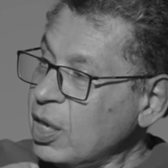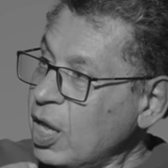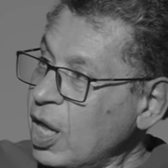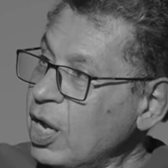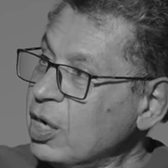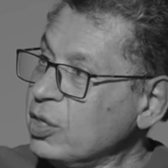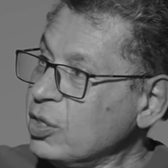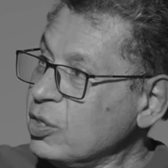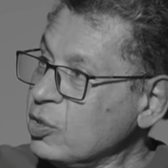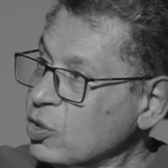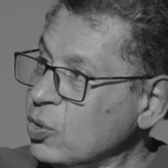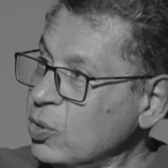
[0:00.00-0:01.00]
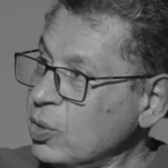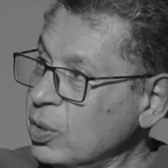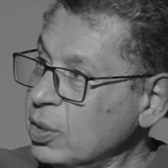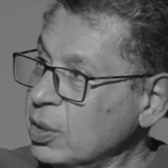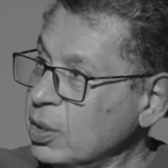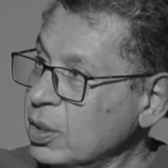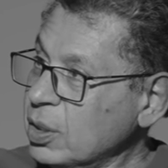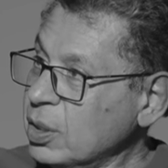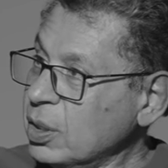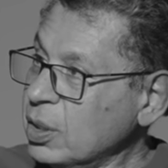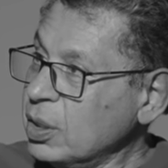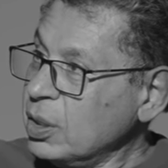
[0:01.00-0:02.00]
heart and soul,
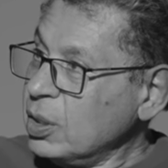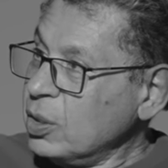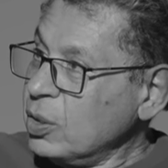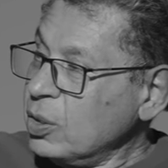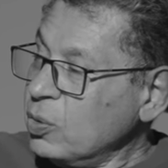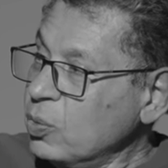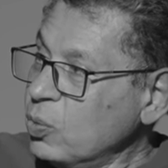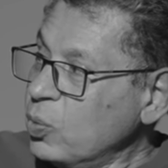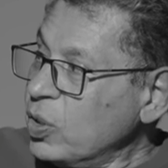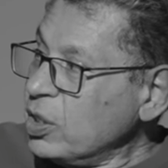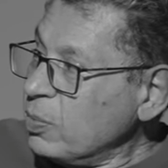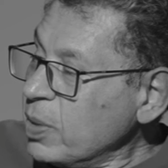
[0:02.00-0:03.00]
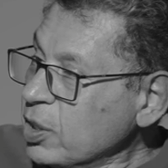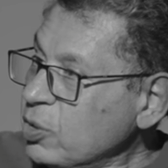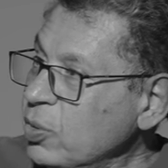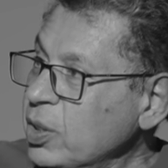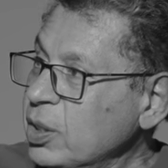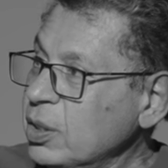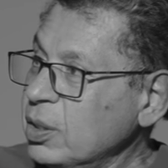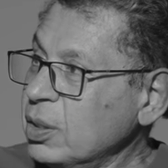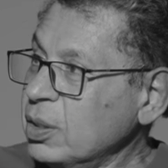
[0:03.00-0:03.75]
what am I doing?